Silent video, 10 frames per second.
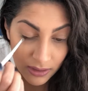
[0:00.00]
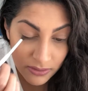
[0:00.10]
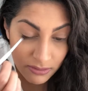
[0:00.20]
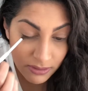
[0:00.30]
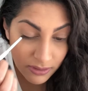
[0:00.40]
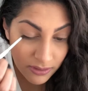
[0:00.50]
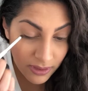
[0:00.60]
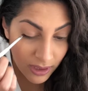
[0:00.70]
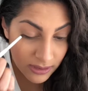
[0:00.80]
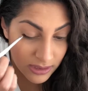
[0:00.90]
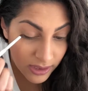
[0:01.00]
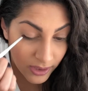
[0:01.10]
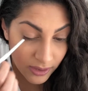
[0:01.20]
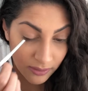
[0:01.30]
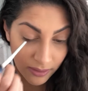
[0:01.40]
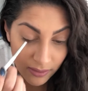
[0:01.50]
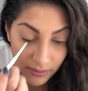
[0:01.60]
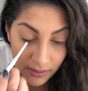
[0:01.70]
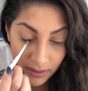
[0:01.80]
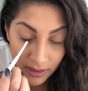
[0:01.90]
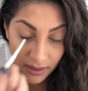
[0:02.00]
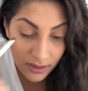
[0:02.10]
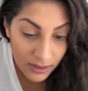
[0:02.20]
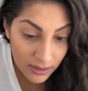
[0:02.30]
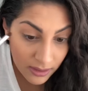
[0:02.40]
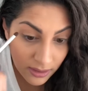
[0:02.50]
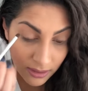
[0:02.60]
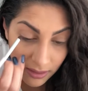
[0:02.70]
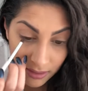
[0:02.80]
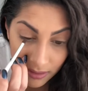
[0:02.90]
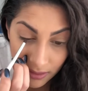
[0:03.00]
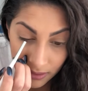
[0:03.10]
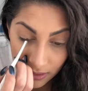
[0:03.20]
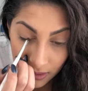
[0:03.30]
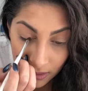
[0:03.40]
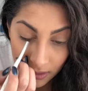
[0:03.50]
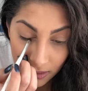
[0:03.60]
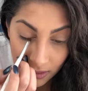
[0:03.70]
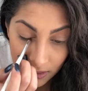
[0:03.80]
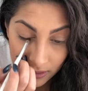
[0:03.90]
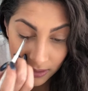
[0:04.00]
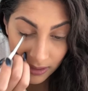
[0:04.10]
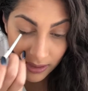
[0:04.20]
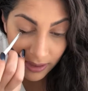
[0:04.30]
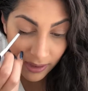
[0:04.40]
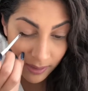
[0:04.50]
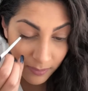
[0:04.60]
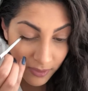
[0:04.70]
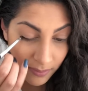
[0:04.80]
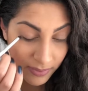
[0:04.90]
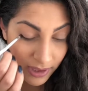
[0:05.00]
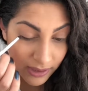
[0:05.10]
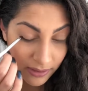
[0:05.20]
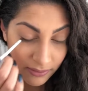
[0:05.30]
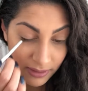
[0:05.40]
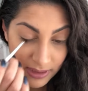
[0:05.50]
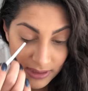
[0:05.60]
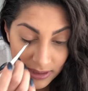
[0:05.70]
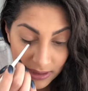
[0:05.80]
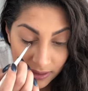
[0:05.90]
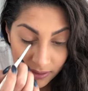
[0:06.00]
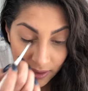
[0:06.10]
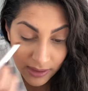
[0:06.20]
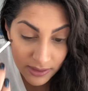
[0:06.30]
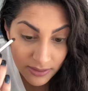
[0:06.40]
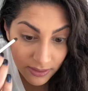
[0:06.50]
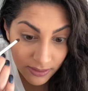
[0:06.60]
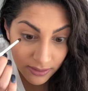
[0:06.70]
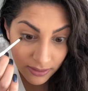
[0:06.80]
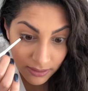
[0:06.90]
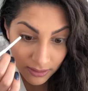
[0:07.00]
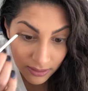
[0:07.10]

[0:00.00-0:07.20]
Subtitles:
So I know you can't tell in the camera, but I can already see that they're getting darker,